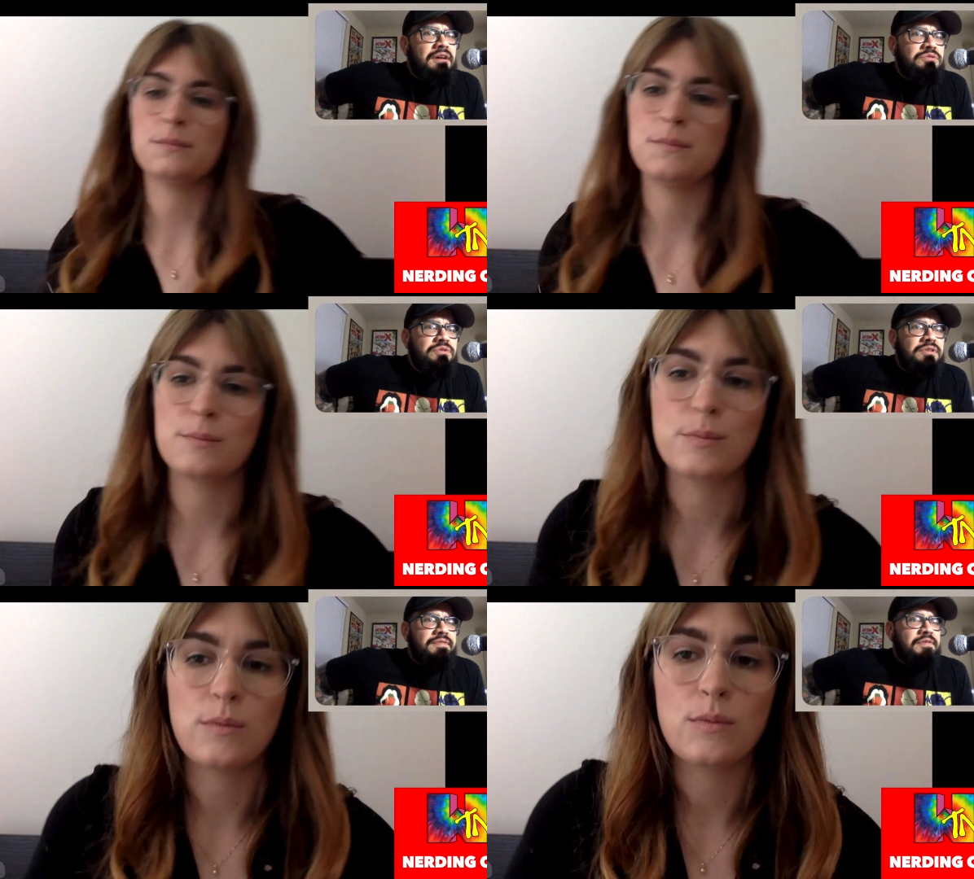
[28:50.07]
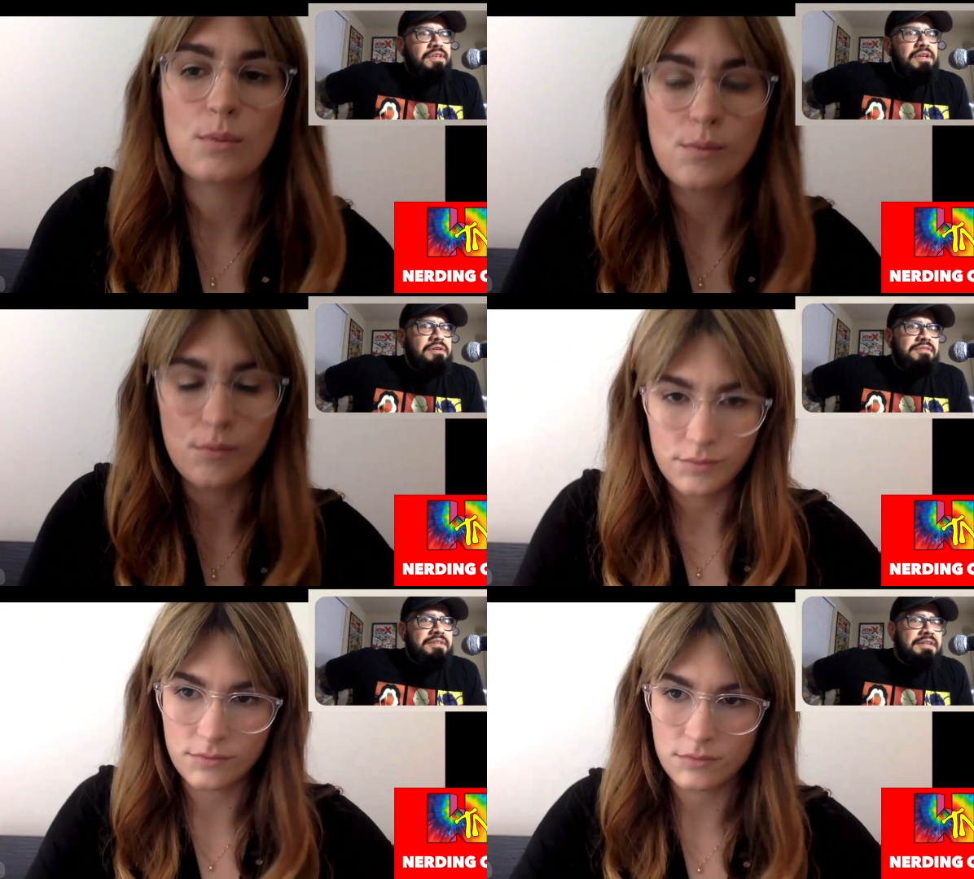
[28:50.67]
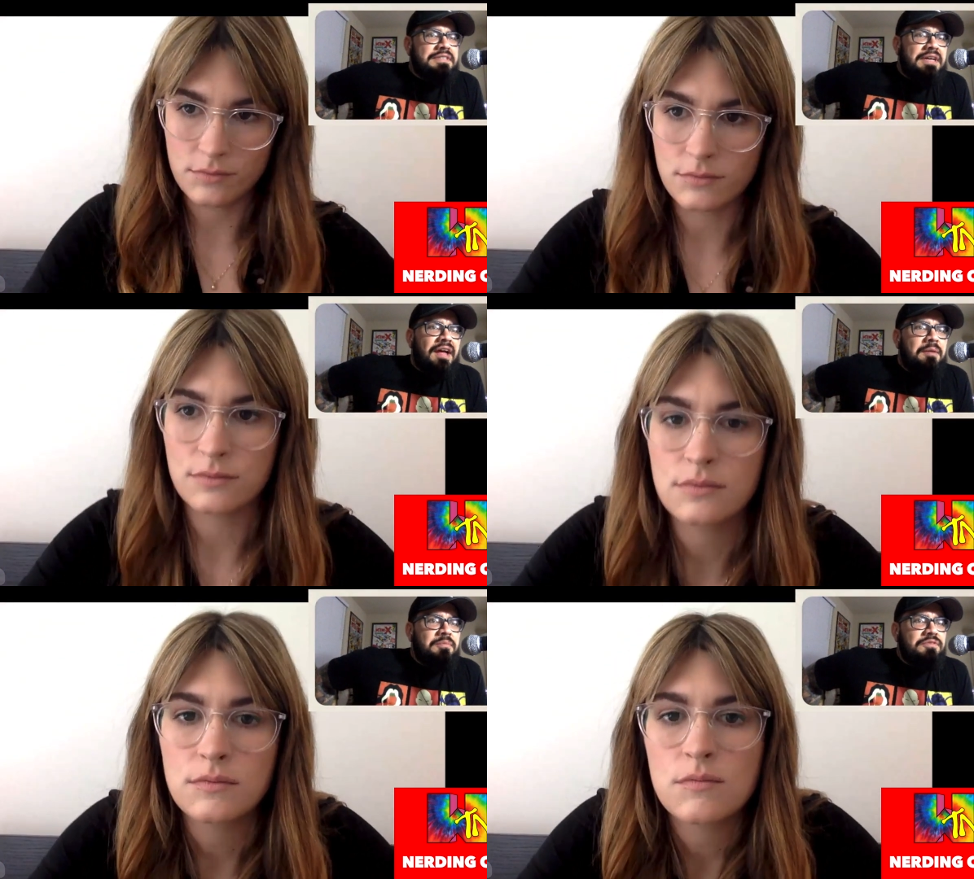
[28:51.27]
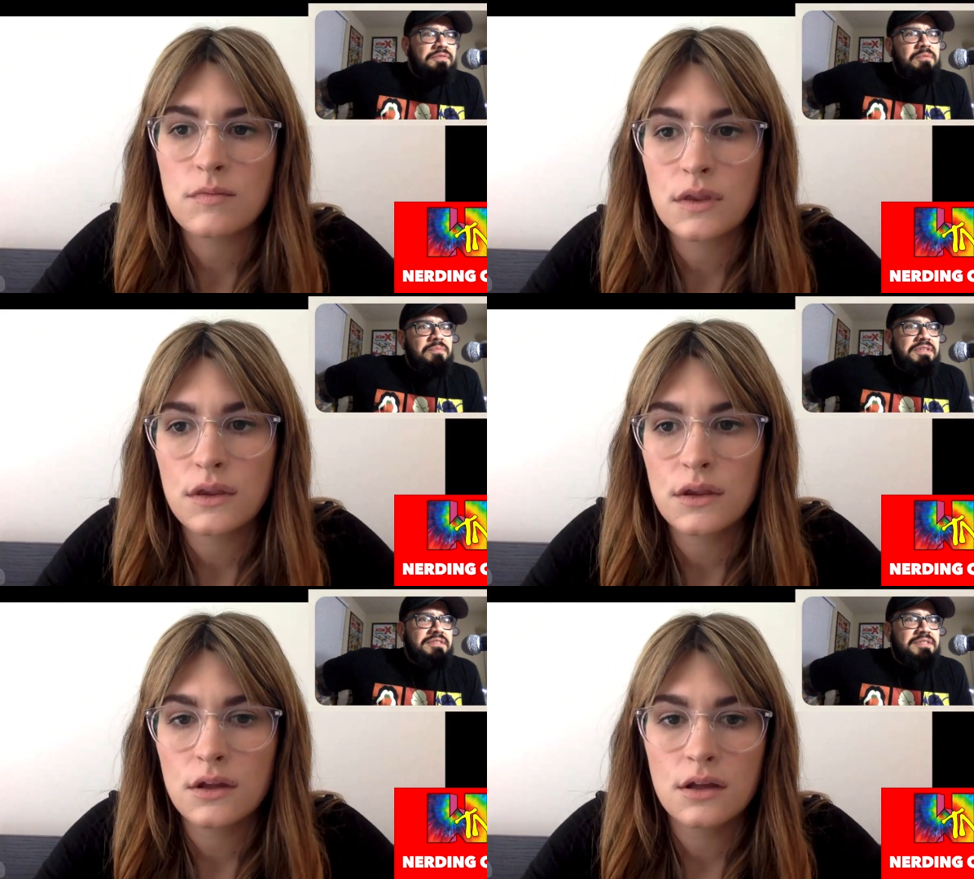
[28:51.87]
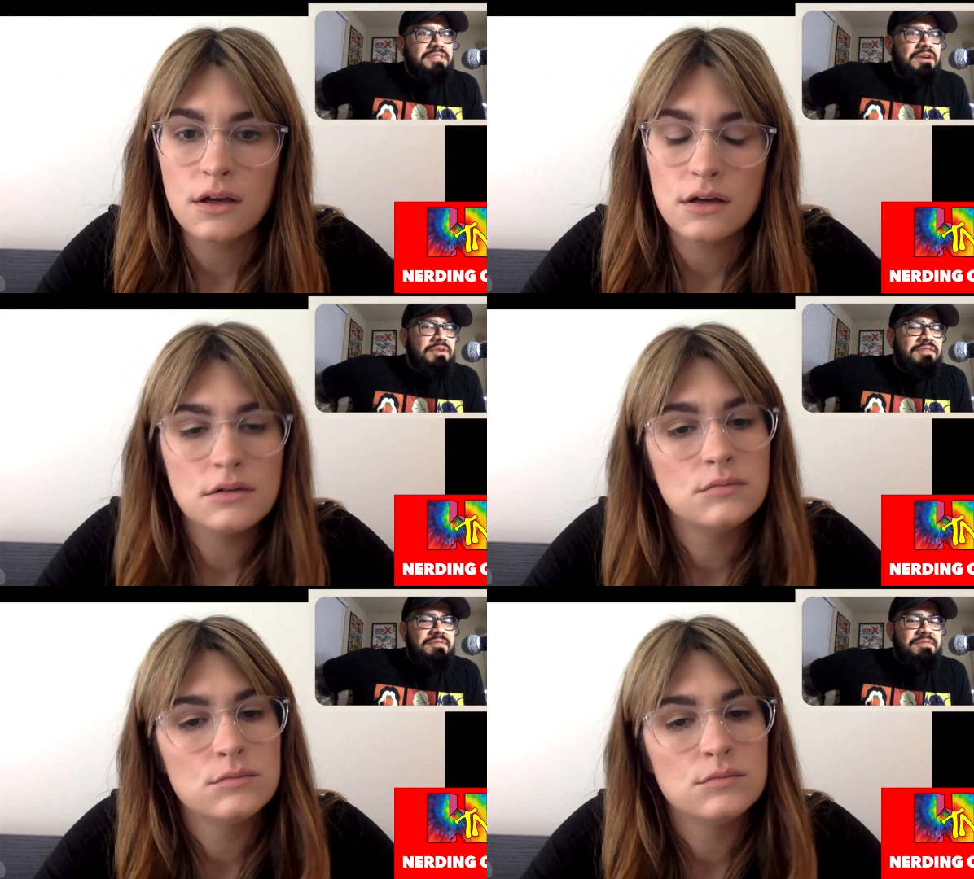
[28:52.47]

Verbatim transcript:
Speaker 1: country for years at a time to film these. Stay